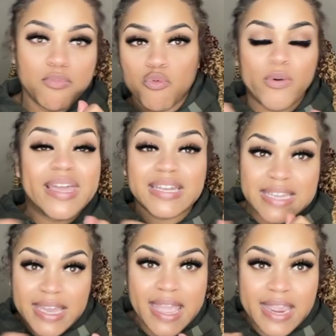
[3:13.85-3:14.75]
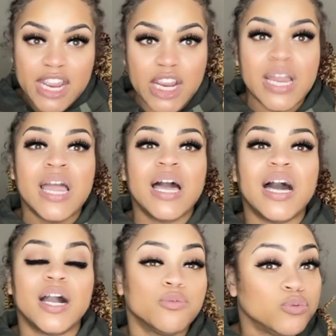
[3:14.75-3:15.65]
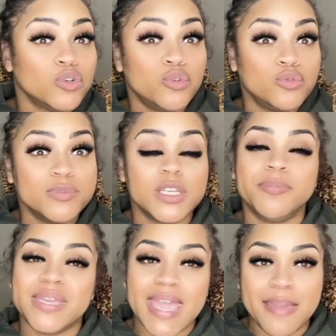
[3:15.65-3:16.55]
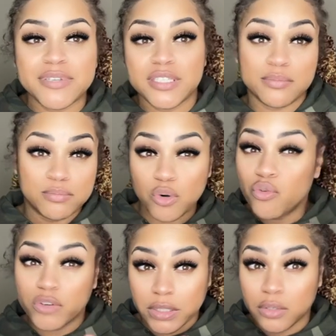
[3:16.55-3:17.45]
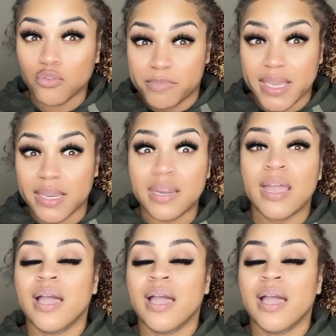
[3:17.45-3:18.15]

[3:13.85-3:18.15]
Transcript: wiggling air, uh, room to be able to move a little bit.